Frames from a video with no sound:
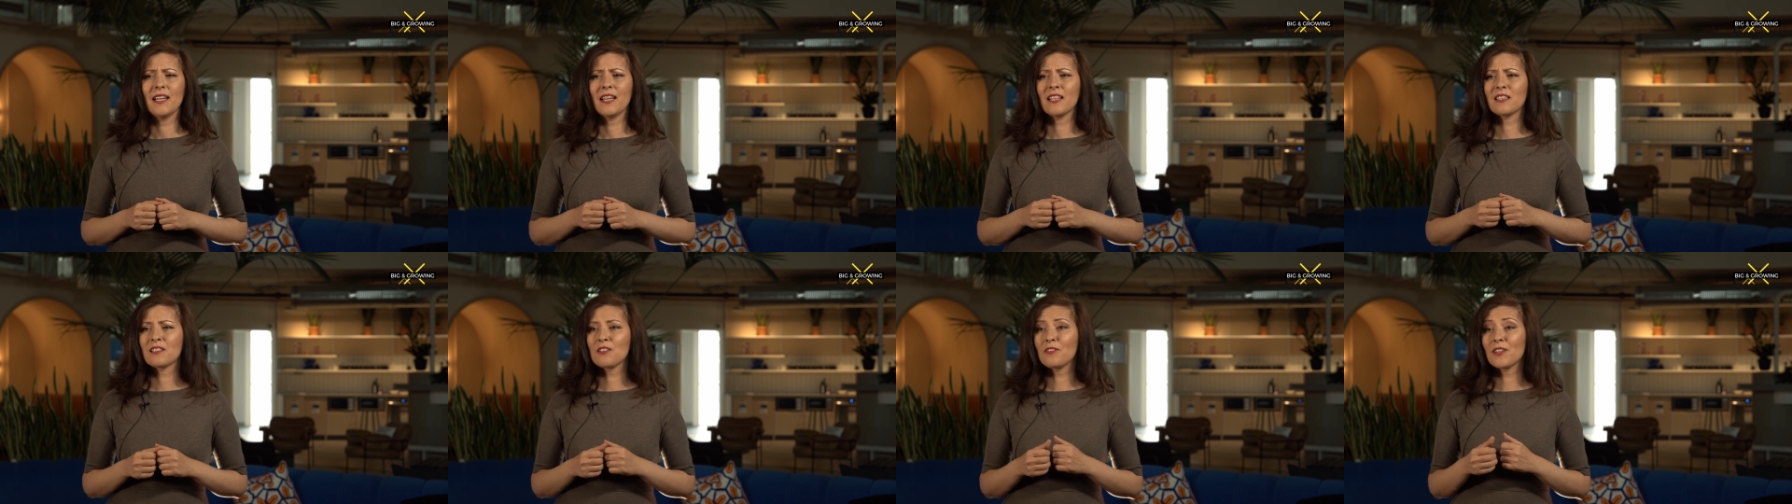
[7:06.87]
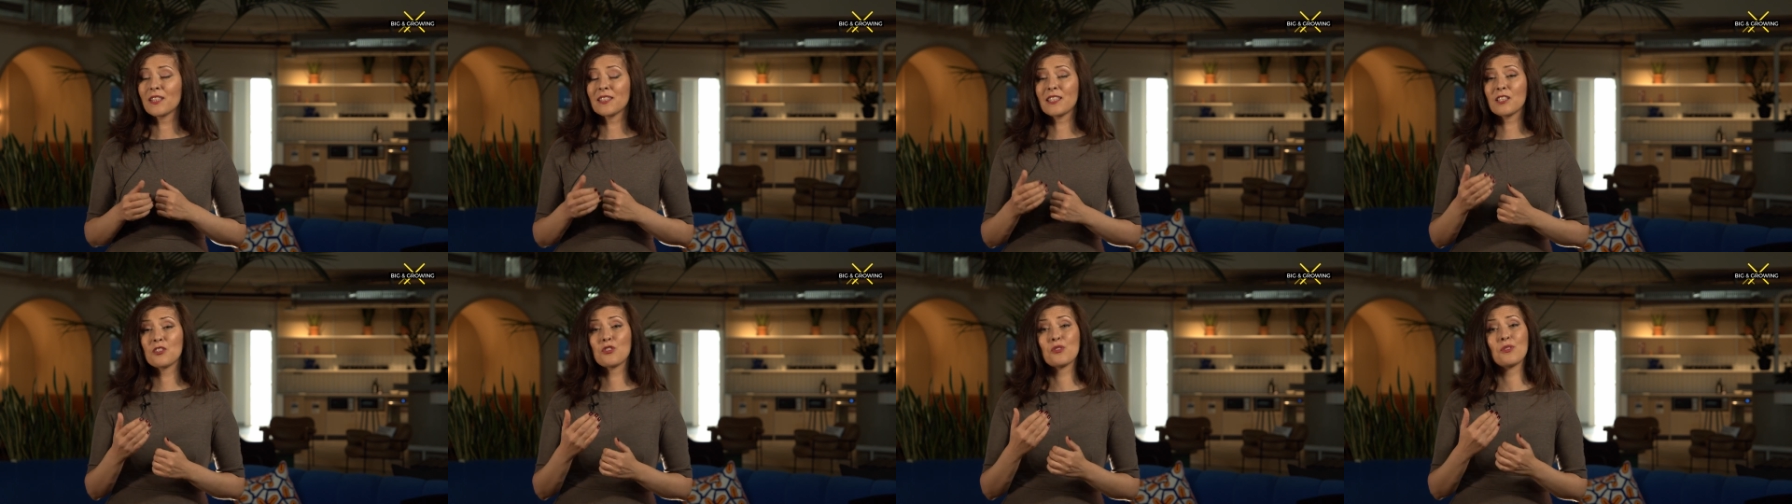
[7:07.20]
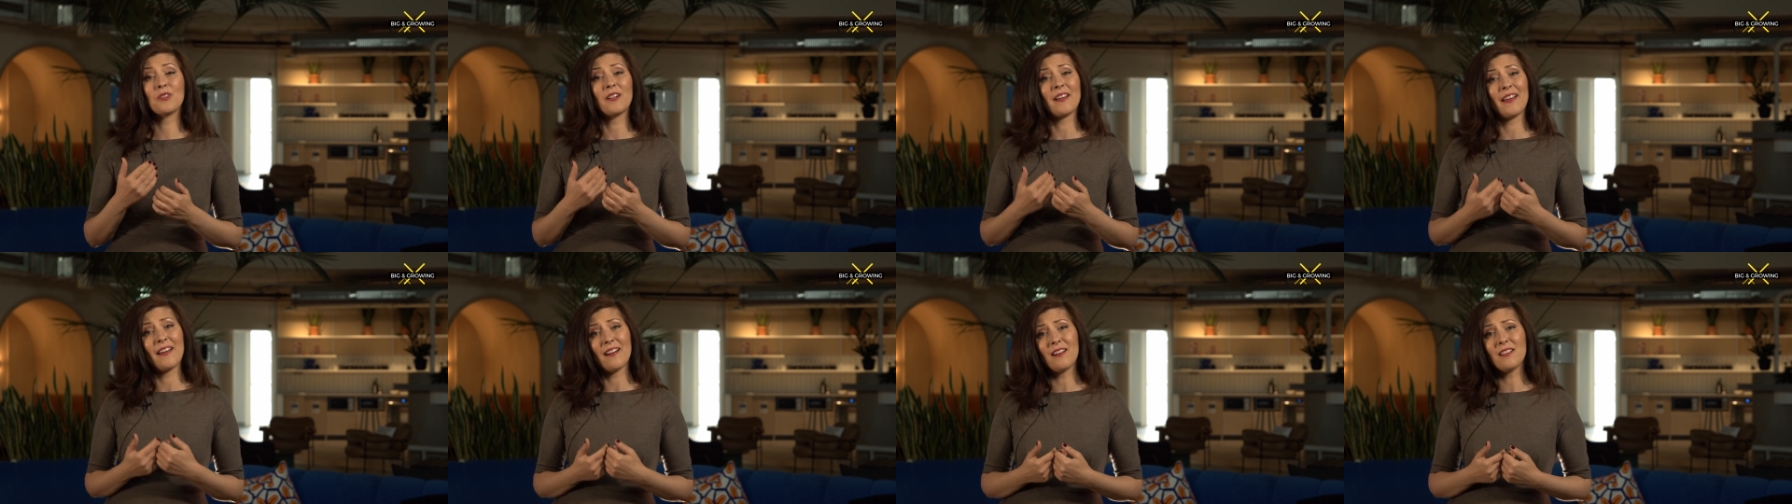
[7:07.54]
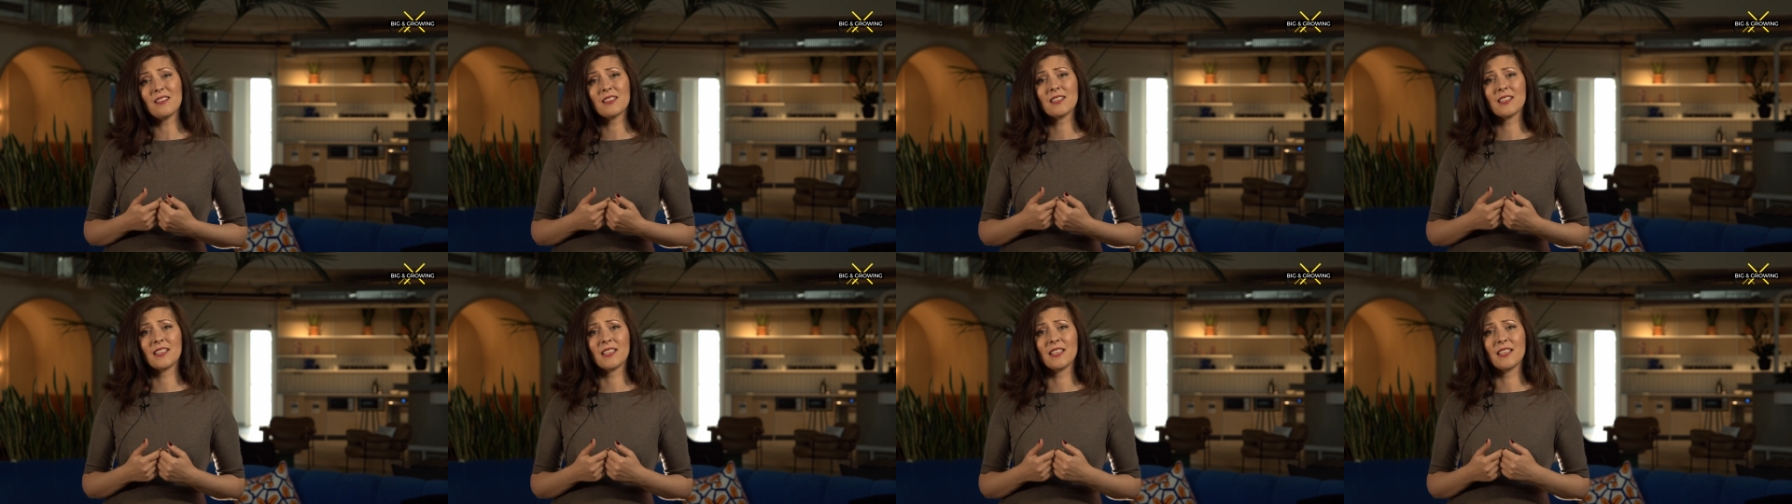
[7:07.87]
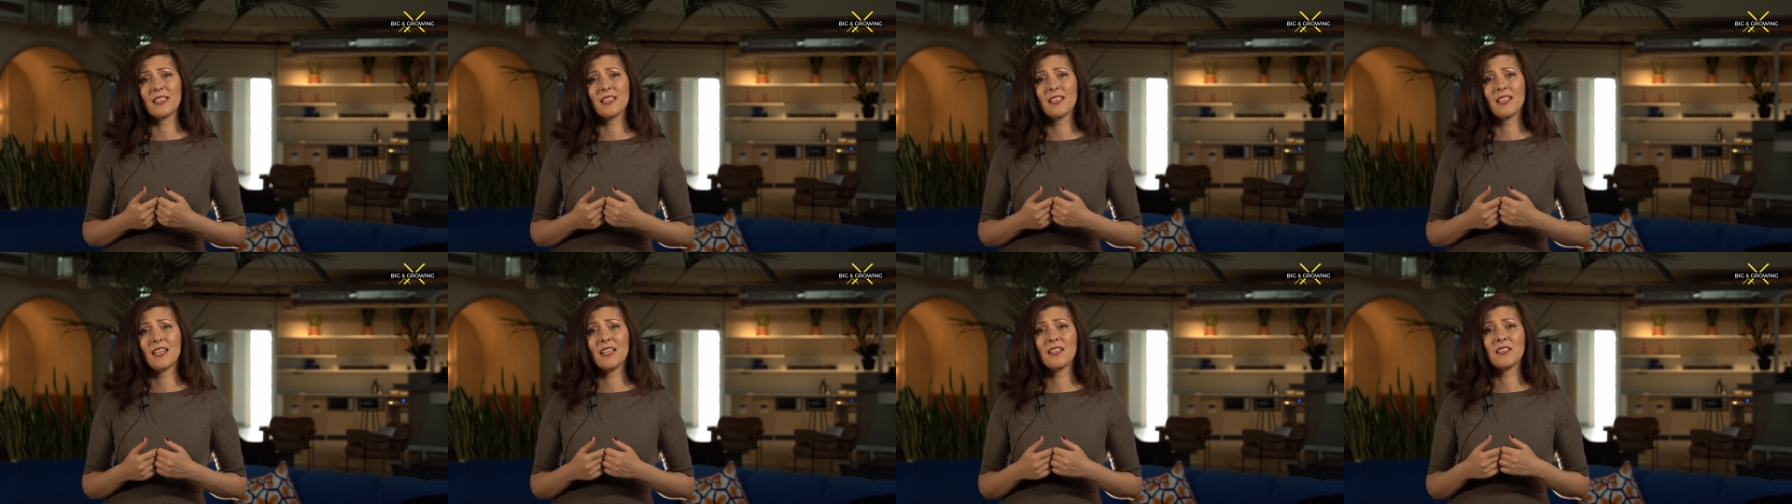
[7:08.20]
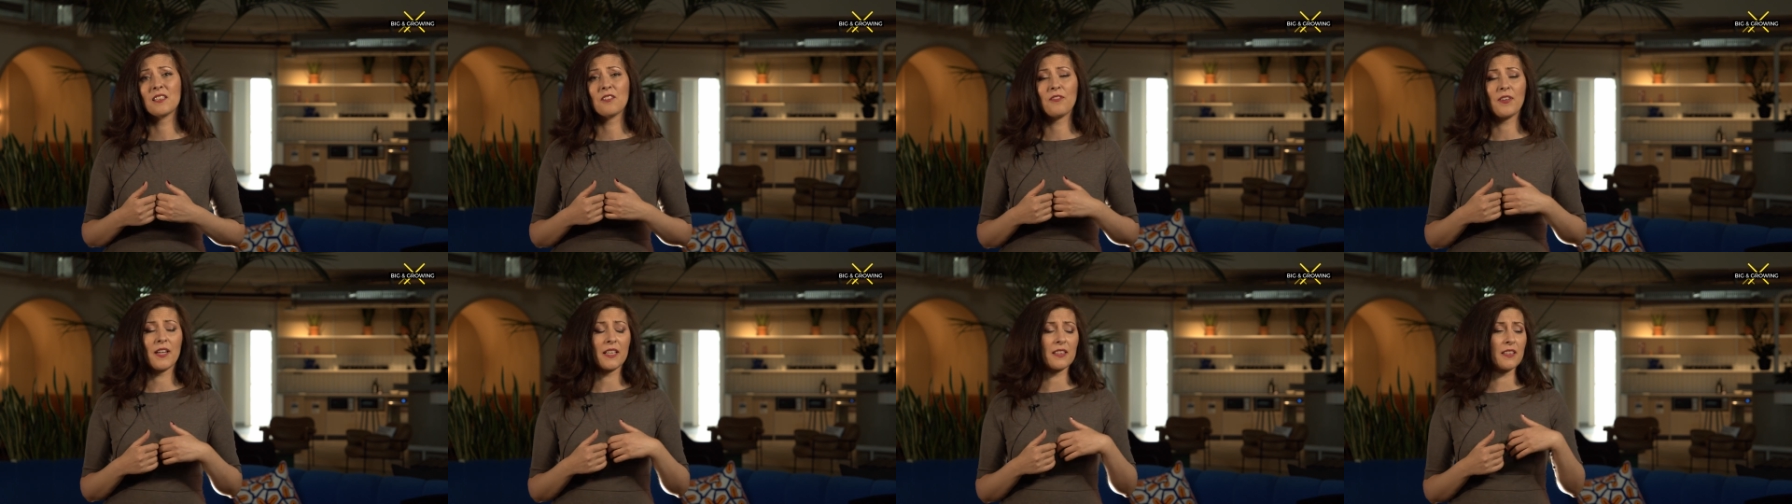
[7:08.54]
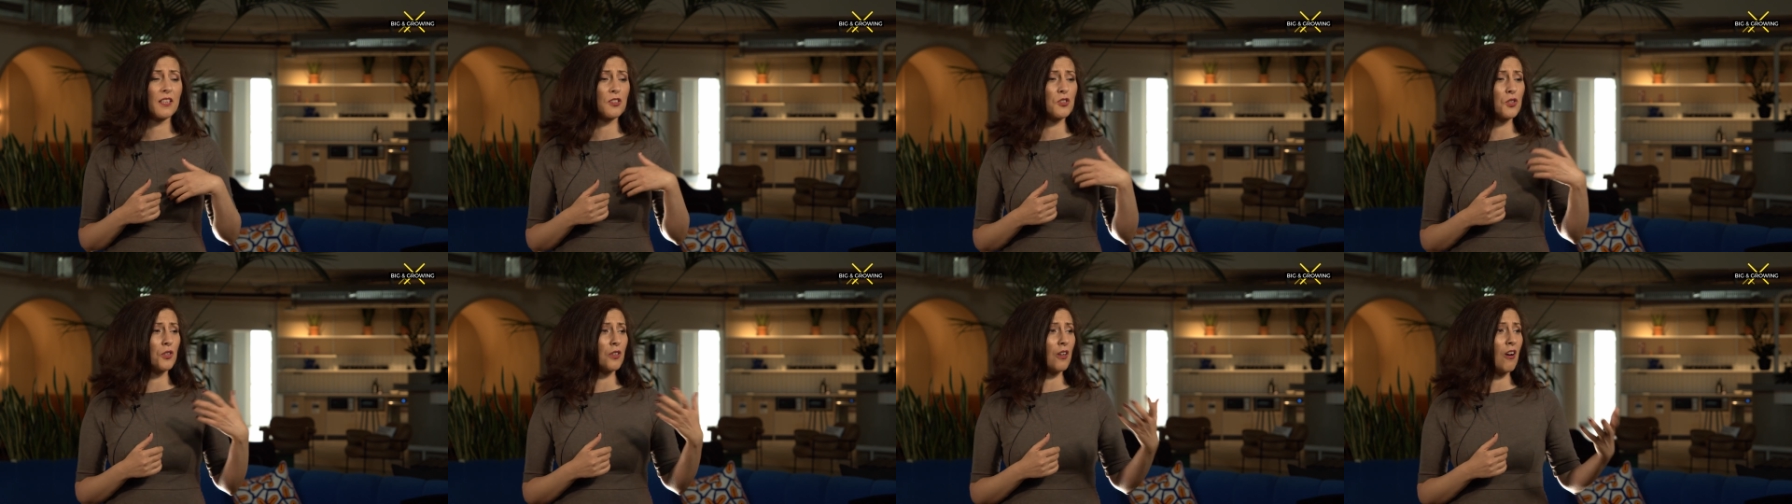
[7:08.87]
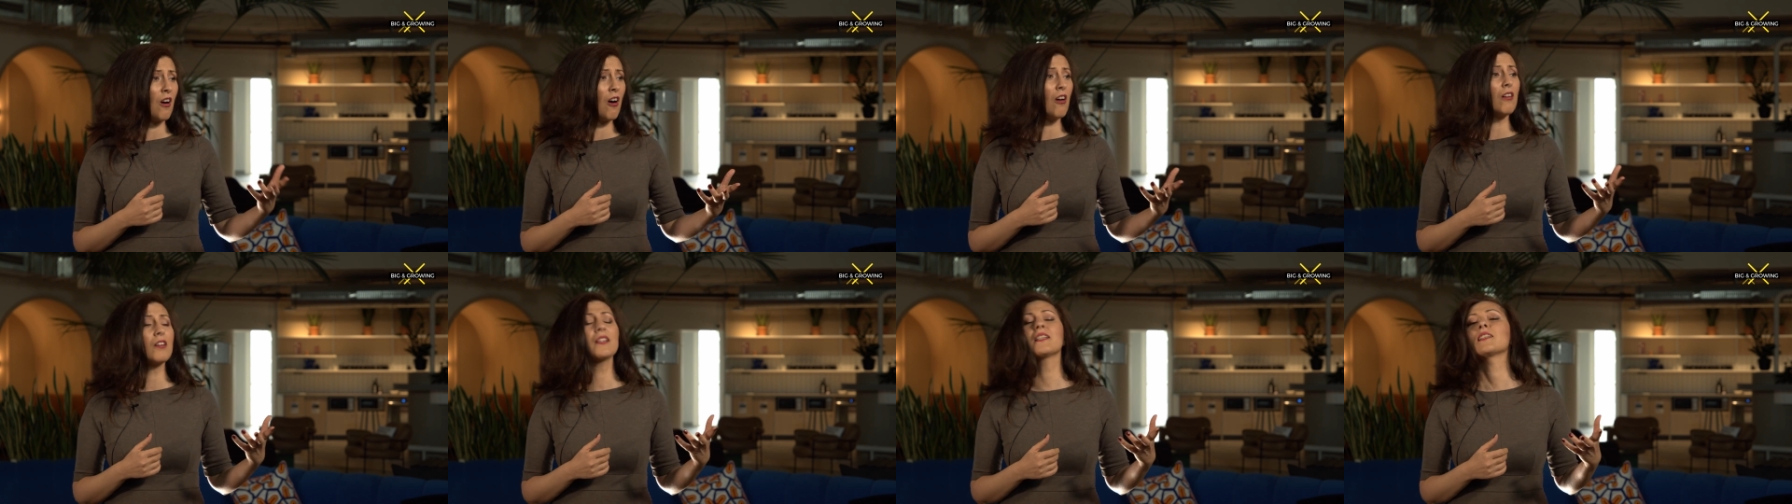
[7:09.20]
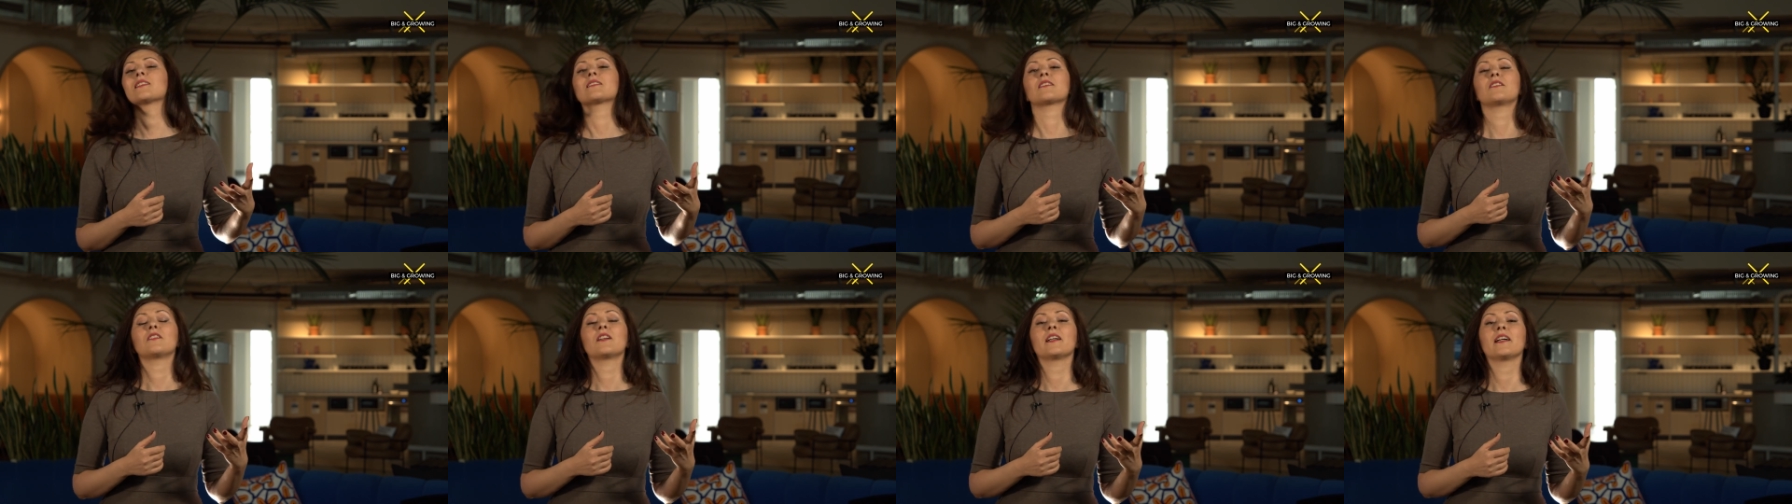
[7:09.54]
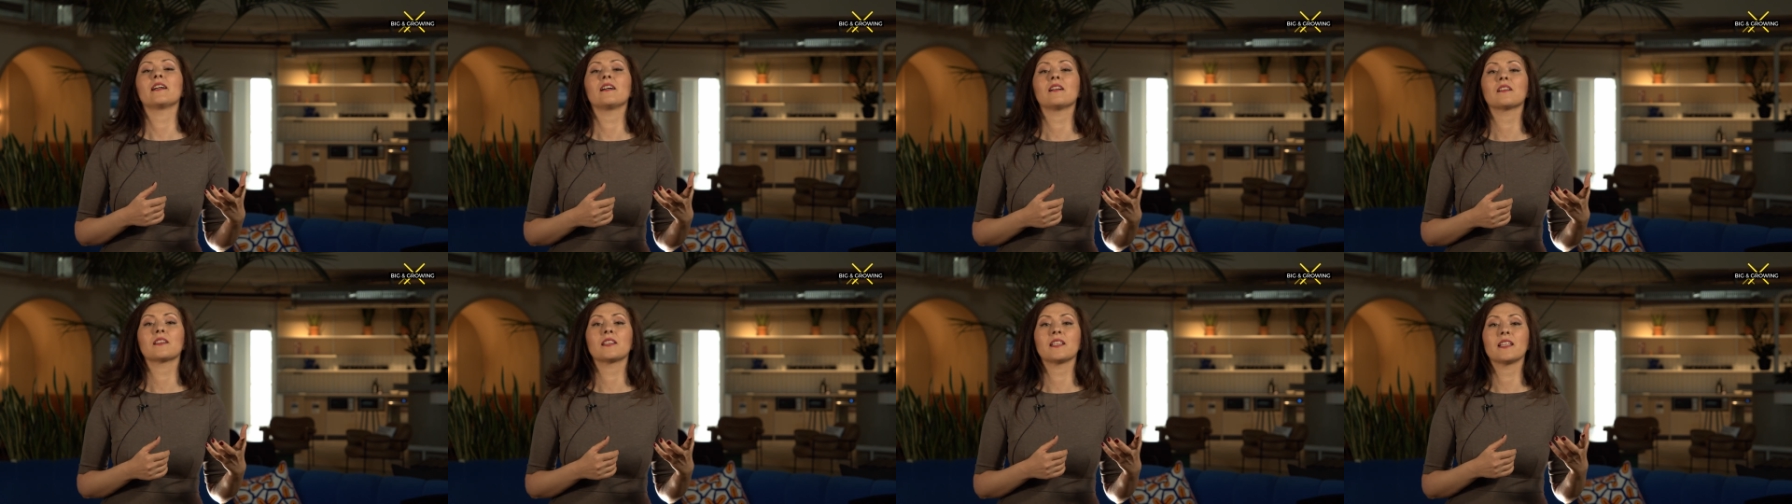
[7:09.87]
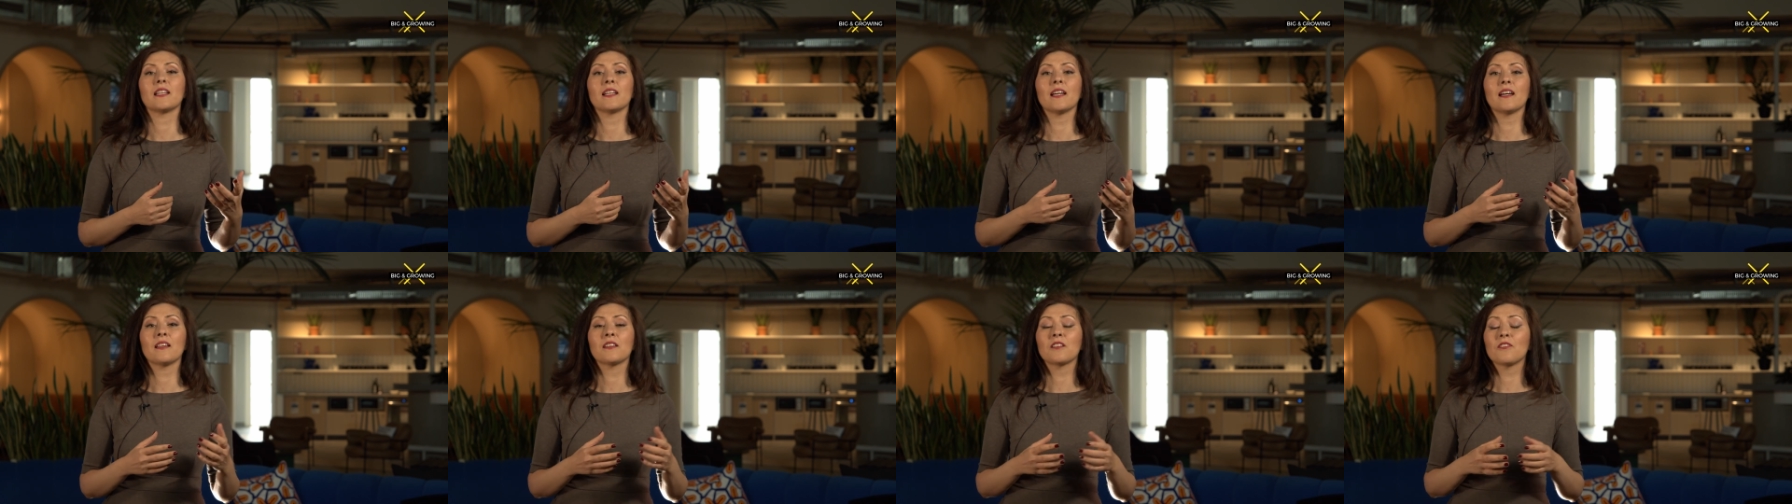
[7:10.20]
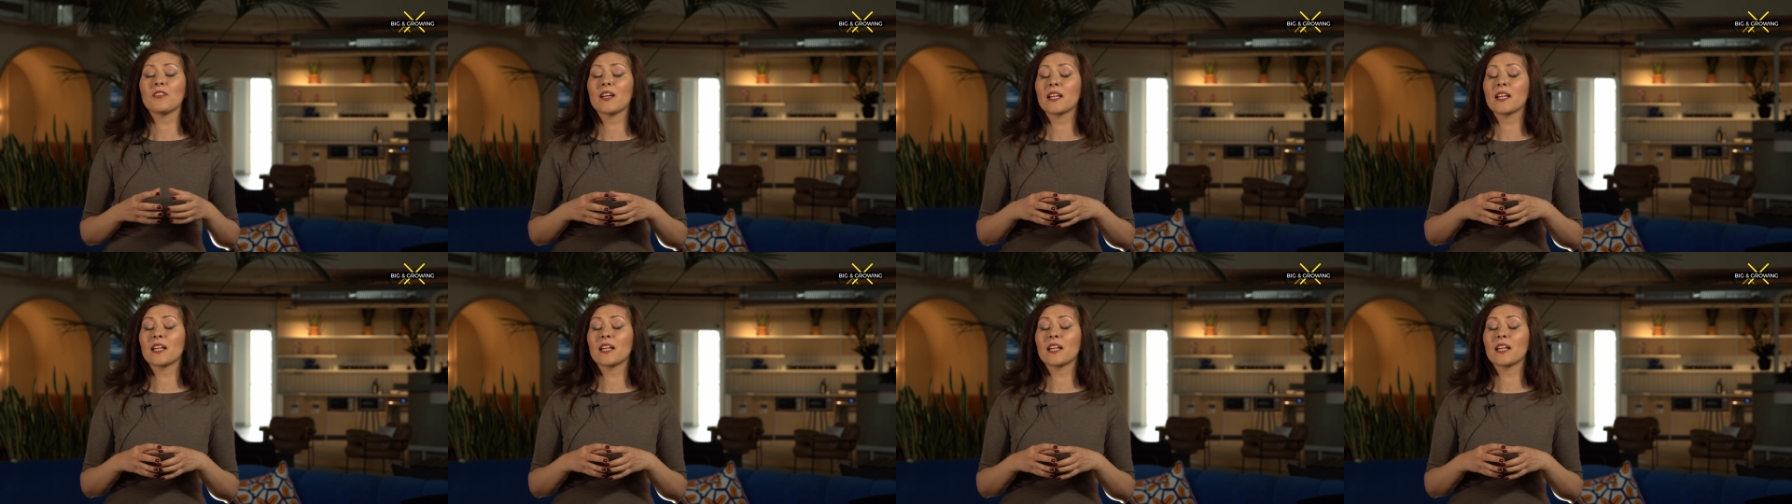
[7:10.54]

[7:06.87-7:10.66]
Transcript: and the fact that you are healthy, and the fact that your colleagues are healthy, and the